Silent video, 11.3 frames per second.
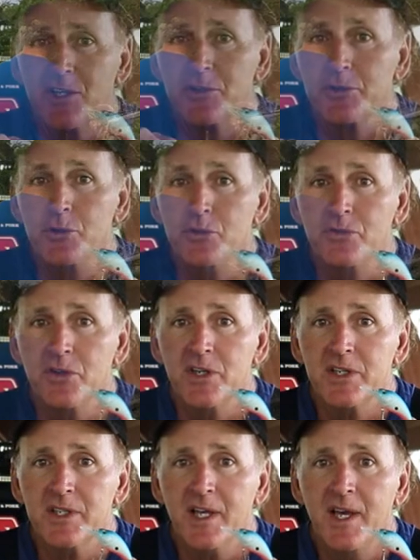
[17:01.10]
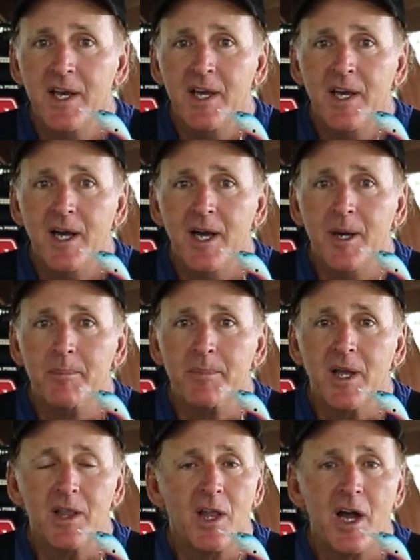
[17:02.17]
under 2 foot.
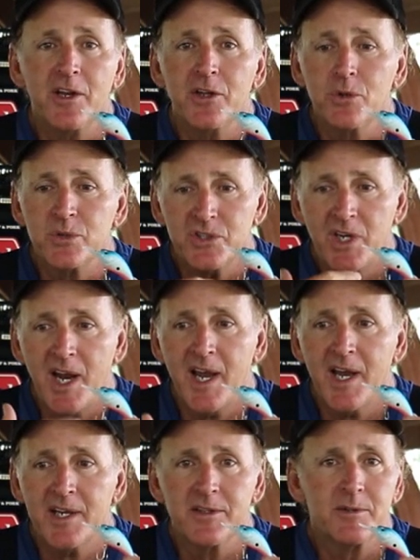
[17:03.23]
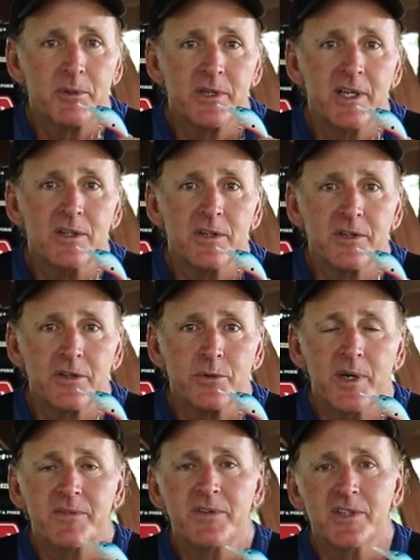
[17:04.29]
A lot of those shad, particularly the
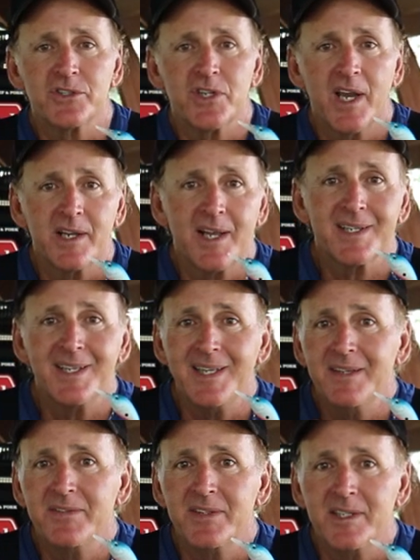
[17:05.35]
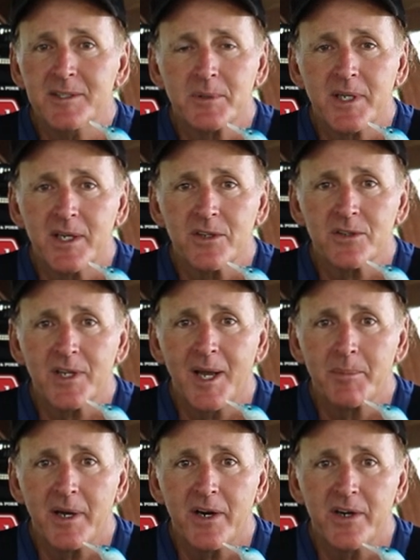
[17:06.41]
threadfin shad, like to live in these particular
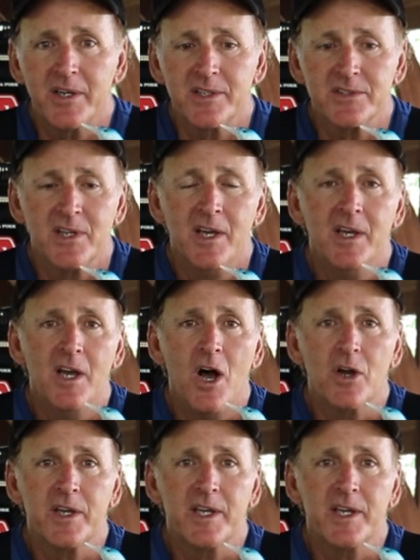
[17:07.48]
type of areas. I'll